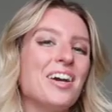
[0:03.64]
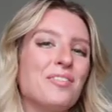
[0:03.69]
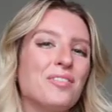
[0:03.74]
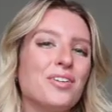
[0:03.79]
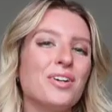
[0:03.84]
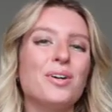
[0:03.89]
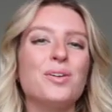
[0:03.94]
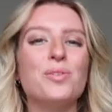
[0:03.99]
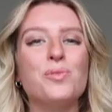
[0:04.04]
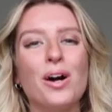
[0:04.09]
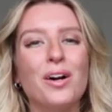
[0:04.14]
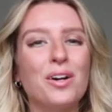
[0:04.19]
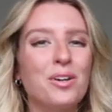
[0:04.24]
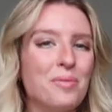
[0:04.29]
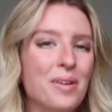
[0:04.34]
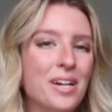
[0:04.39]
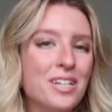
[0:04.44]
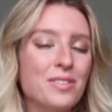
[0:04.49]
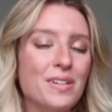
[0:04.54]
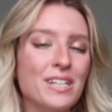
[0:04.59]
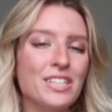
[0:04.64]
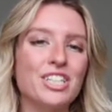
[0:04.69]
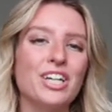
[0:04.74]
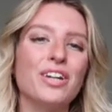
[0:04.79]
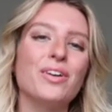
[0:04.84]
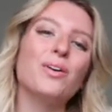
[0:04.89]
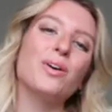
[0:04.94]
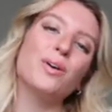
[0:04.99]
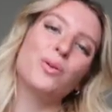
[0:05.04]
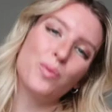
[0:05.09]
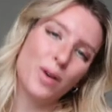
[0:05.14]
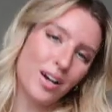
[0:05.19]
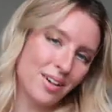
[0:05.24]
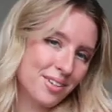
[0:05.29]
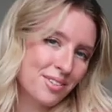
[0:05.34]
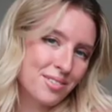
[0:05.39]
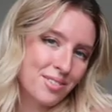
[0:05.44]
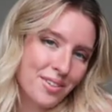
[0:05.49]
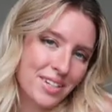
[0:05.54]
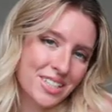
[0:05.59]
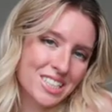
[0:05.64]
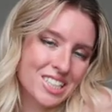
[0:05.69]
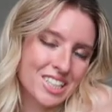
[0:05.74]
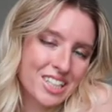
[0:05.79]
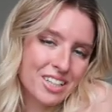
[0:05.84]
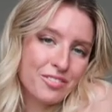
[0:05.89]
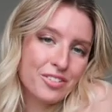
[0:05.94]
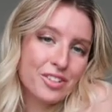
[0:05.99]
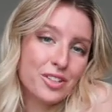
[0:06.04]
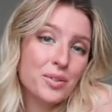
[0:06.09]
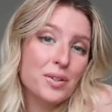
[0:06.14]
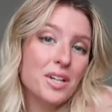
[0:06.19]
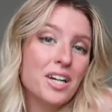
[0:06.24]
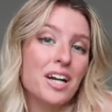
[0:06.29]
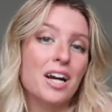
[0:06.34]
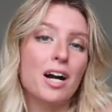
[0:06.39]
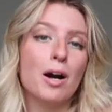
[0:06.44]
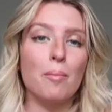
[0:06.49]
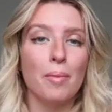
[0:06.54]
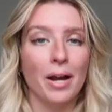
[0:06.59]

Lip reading: everyone, welcome back to my channel, or welcome to my channel if you're new here.